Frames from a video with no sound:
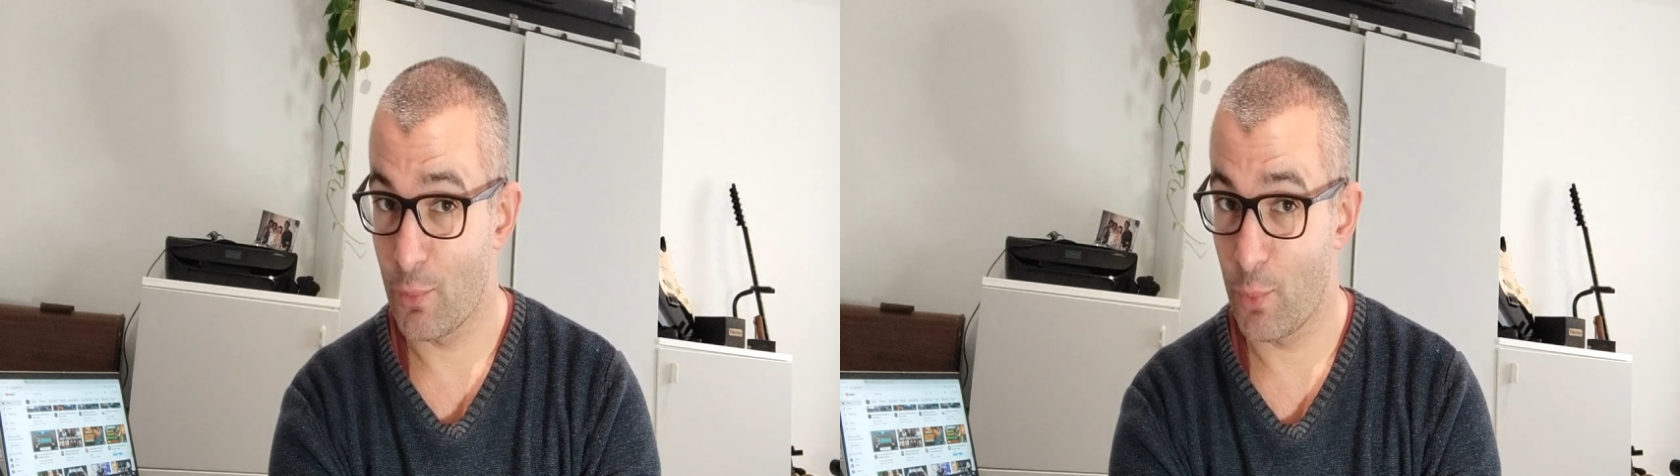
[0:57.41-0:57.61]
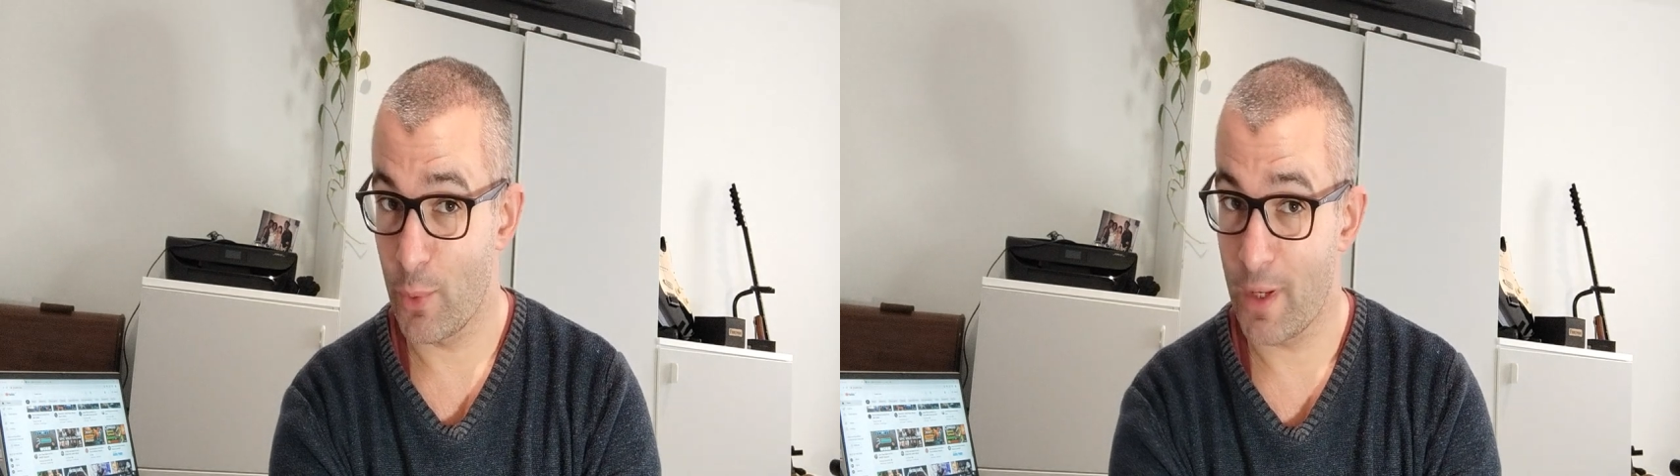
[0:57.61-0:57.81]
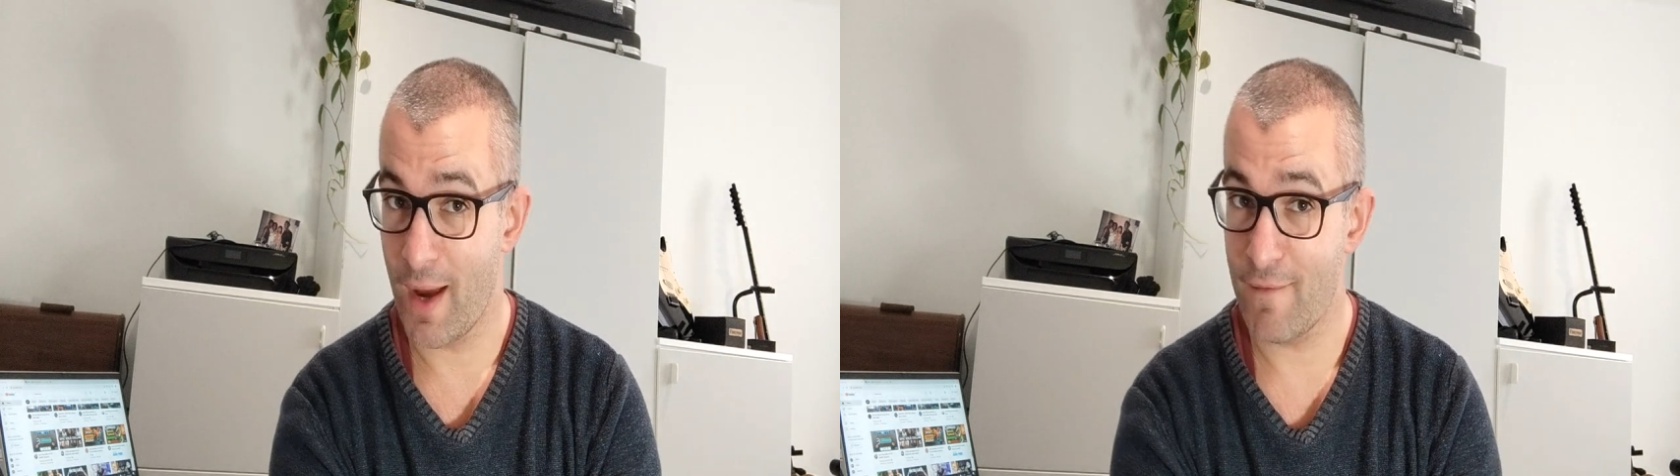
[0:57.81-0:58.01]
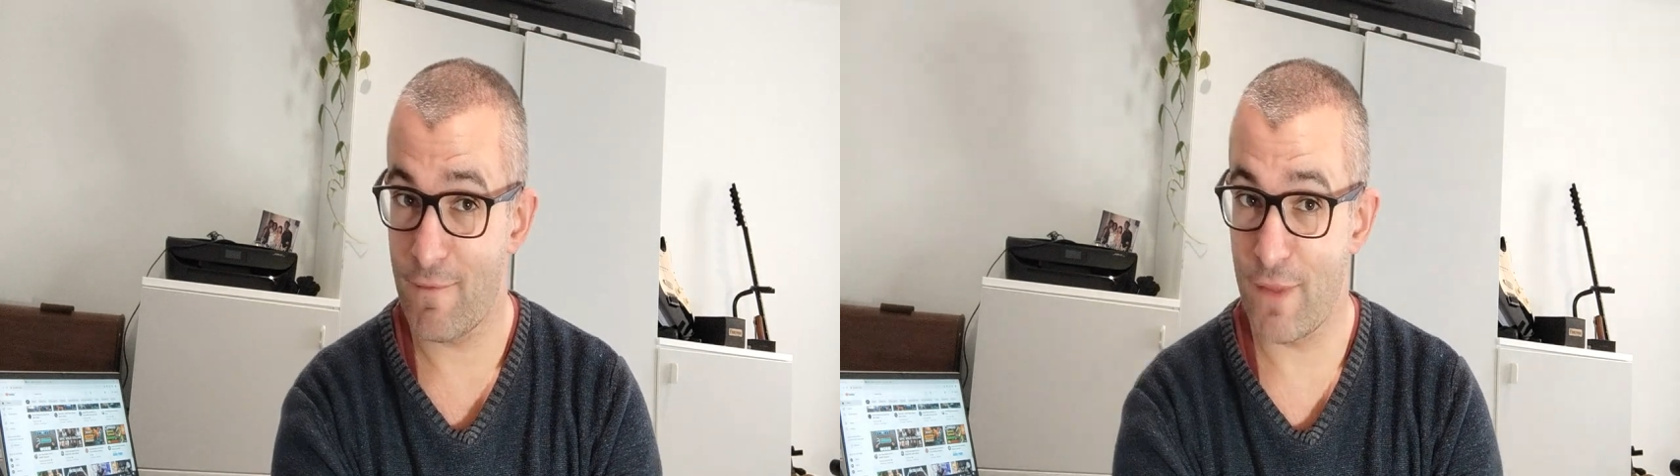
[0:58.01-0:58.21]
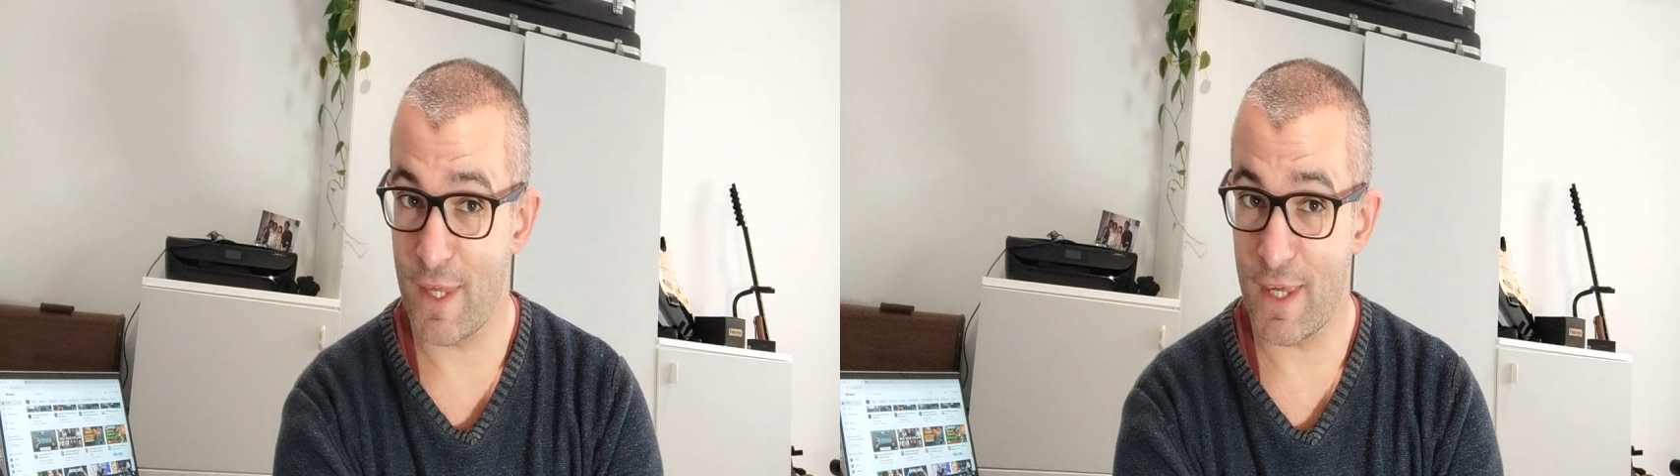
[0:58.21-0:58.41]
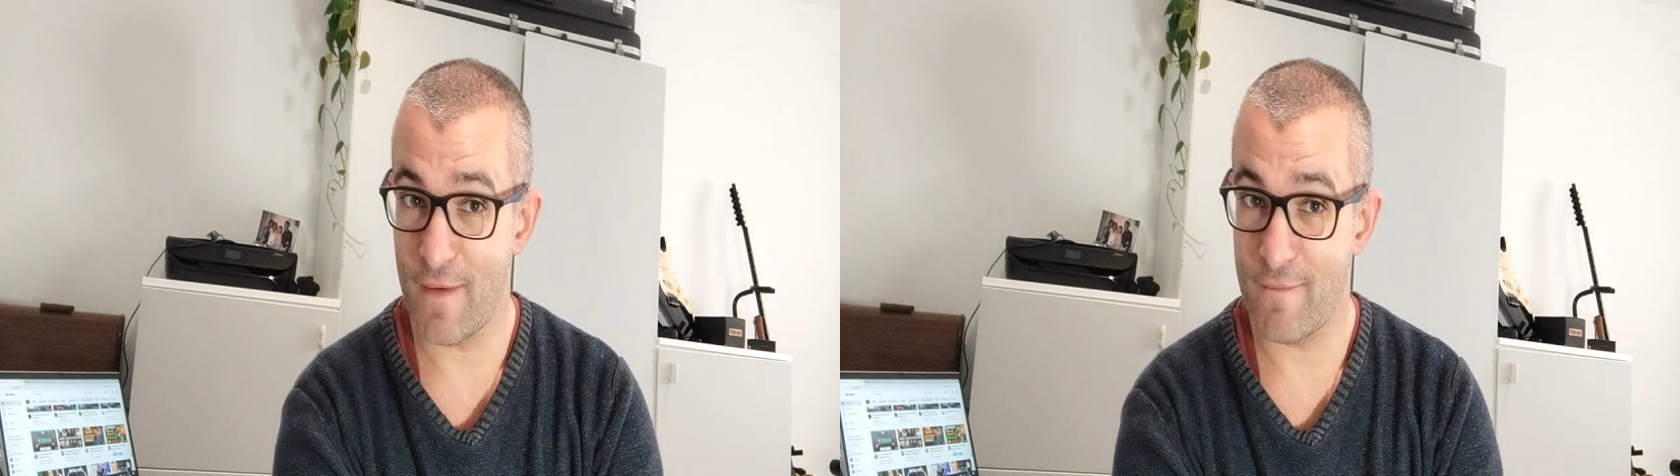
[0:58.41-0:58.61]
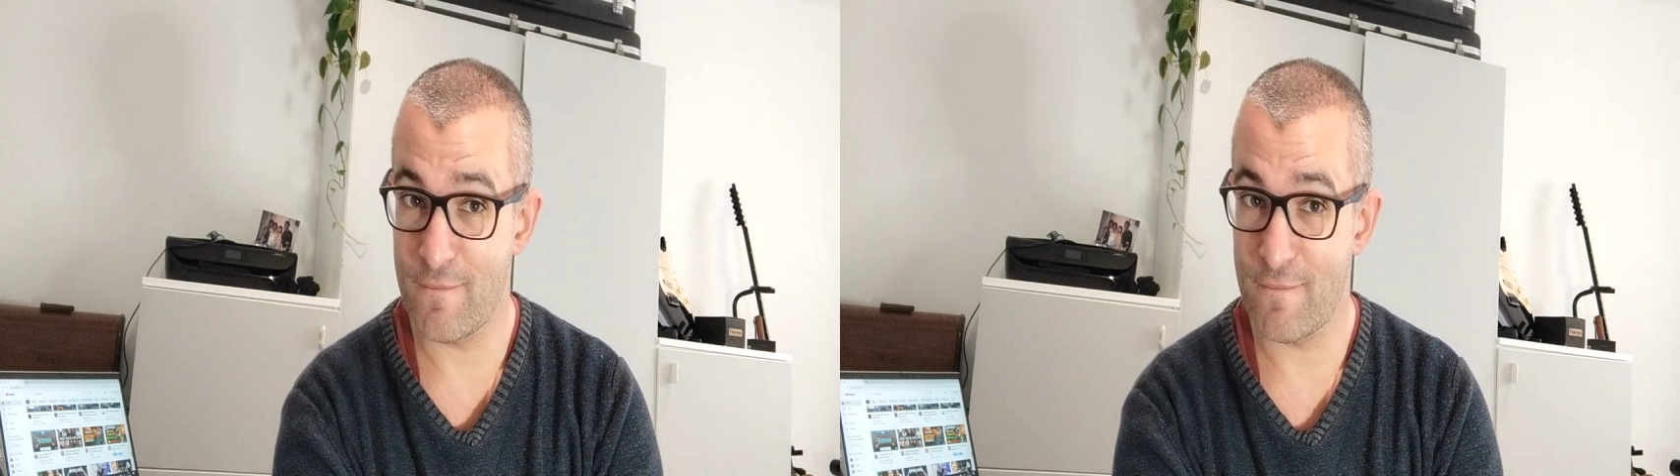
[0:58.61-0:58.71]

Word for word: we would have the